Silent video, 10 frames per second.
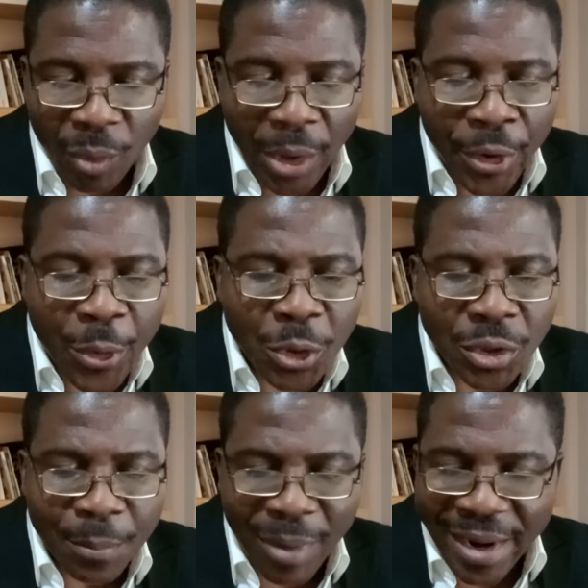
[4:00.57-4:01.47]
you use
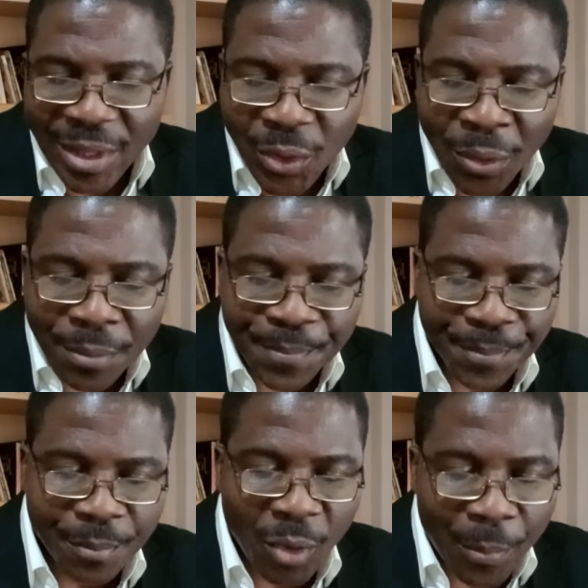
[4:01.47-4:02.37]
Pareto
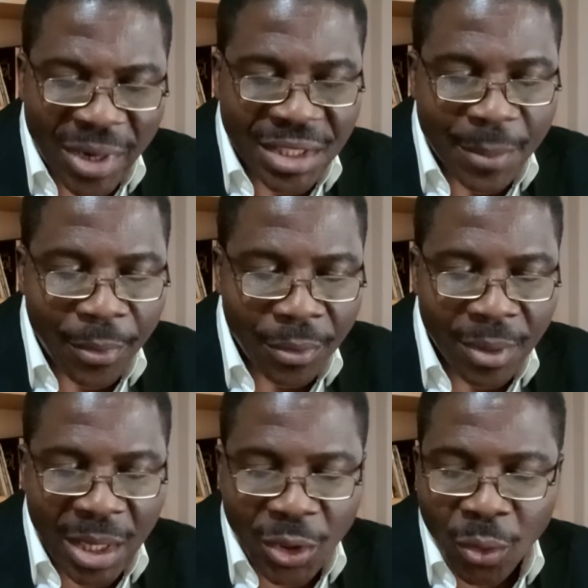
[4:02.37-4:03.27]
principle
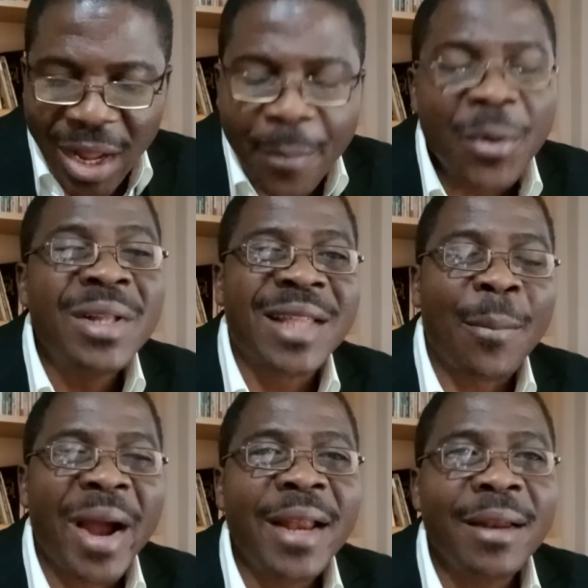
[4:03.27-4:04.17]
to help you
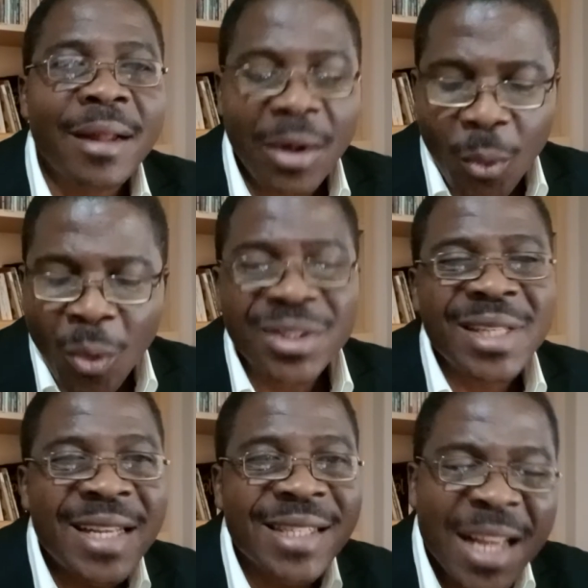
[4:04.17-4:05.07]
determine what
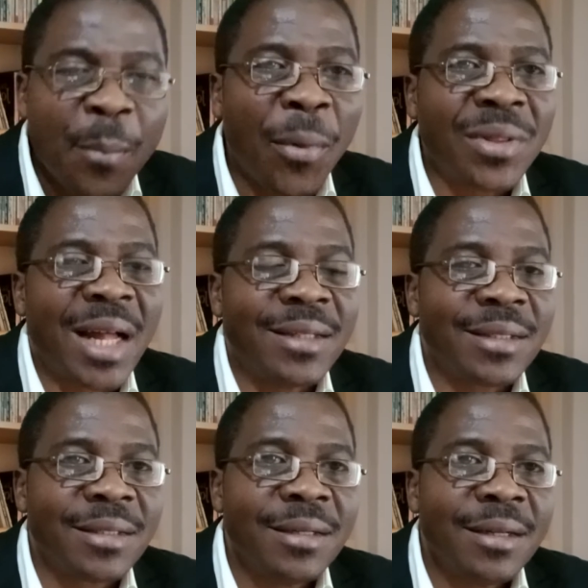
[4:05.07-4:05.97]
is
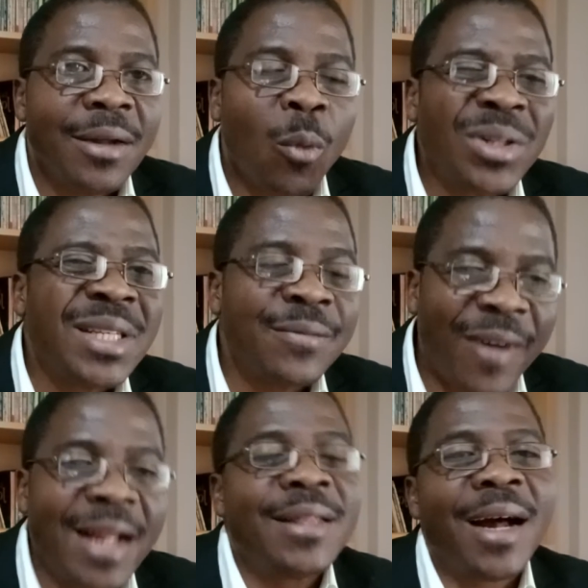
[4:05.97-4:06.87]
important, what is
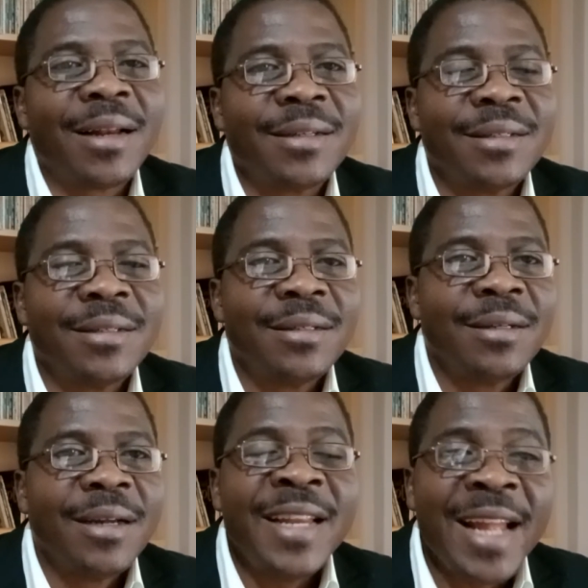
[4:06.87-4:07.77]
vital.
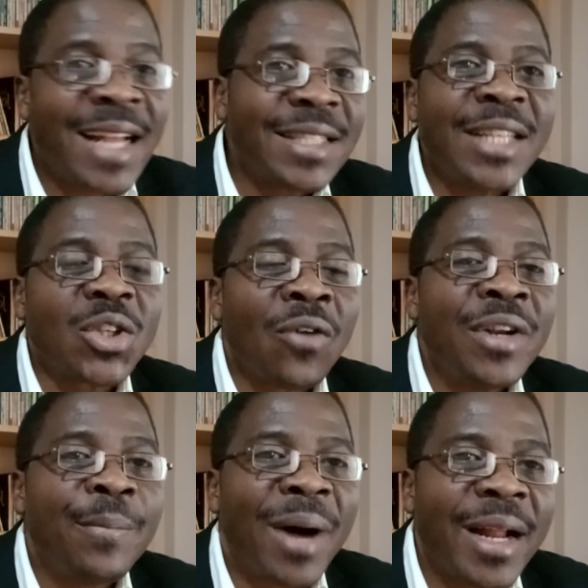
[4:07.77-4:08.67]
The essence of the
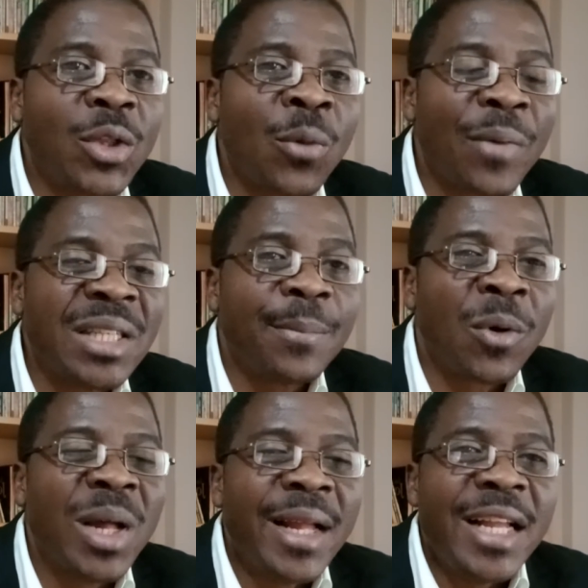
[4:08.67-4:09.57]
Pareto
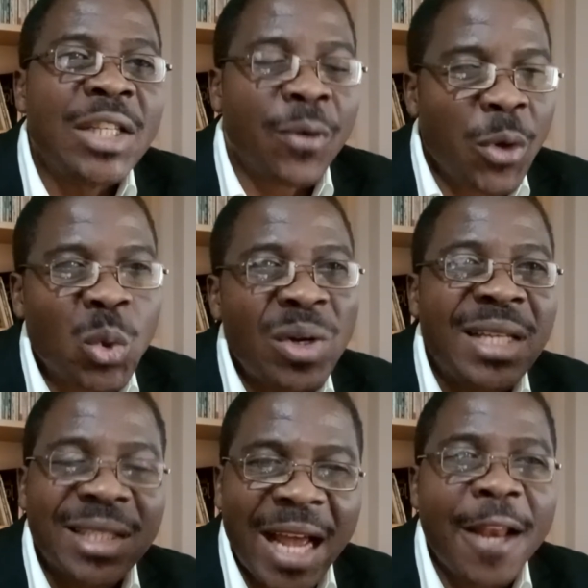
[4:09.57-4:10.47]
principle is for you to
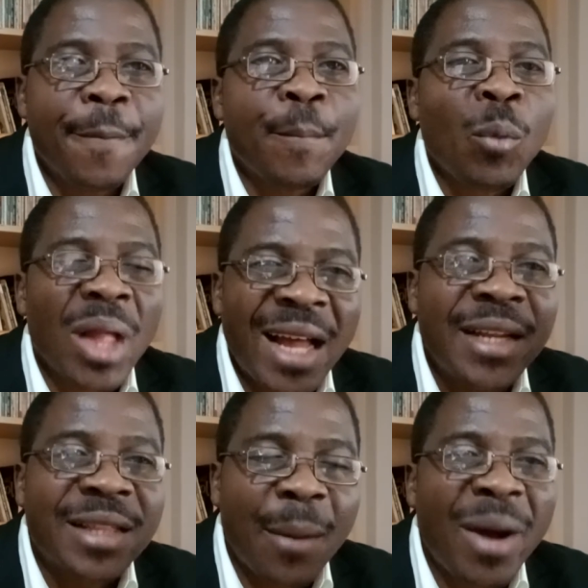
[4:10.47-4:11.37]
decide and
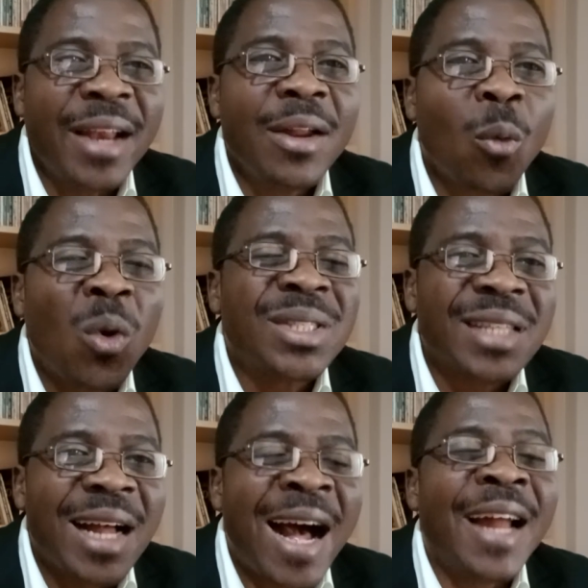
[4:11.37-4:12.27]
determine what
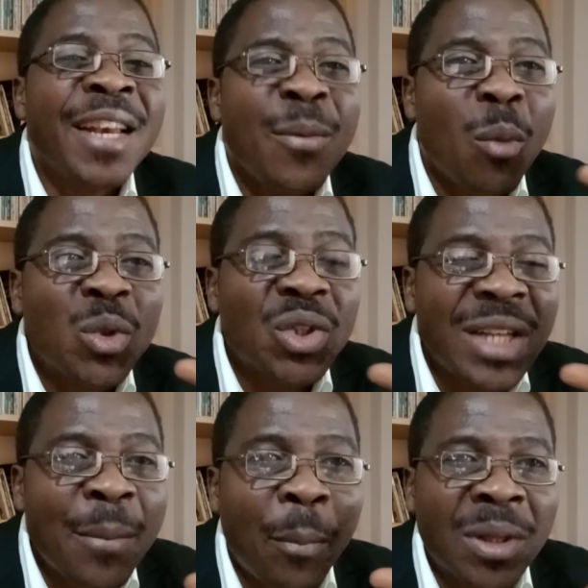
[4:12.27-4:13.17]
are the most
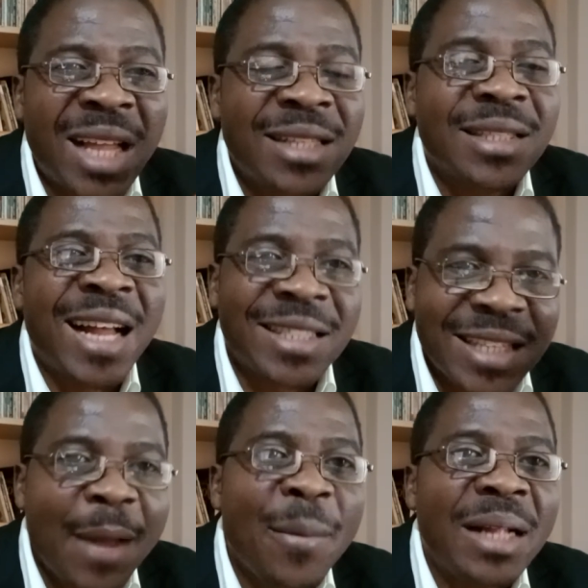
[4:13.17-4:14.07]
important
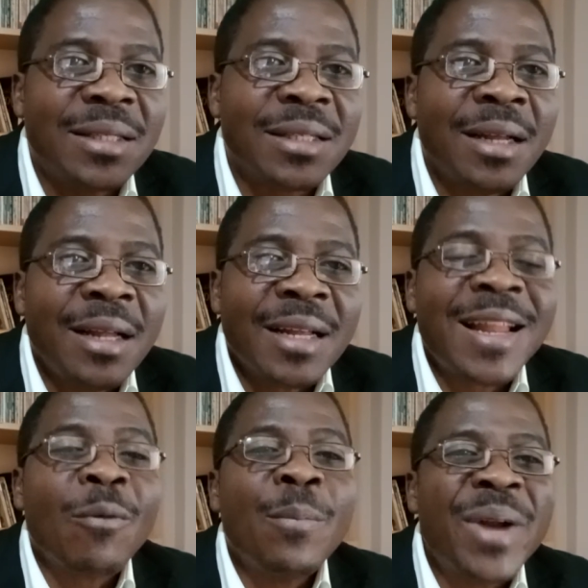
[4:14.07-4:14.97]
assignments
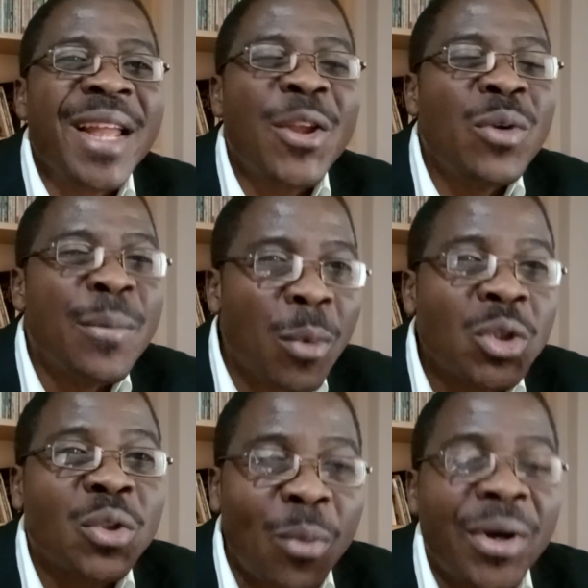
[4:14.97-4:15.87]
that will bring you the
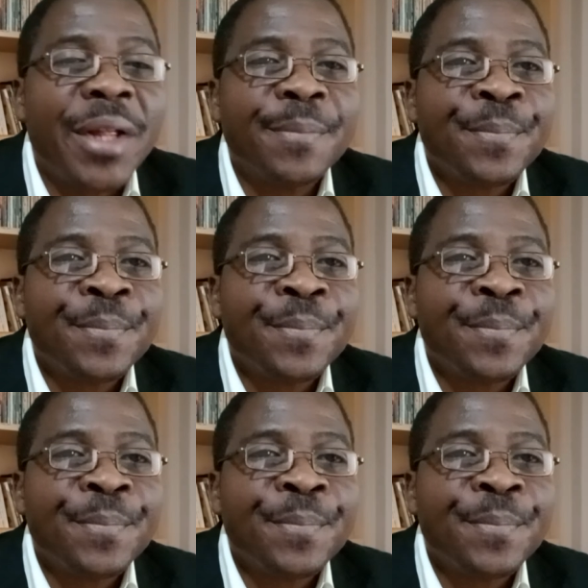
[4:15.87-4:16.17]
most money.